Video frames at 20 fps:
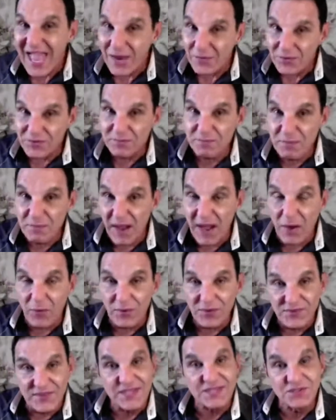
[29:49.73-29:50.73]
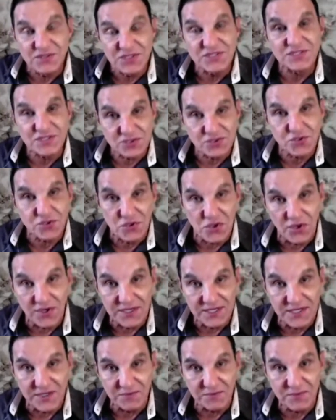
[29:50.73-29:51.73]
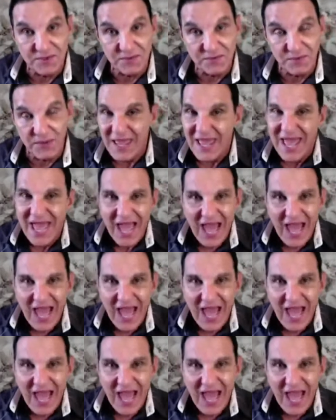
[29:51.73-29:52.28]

and with power. Then Jesus could go and heal people.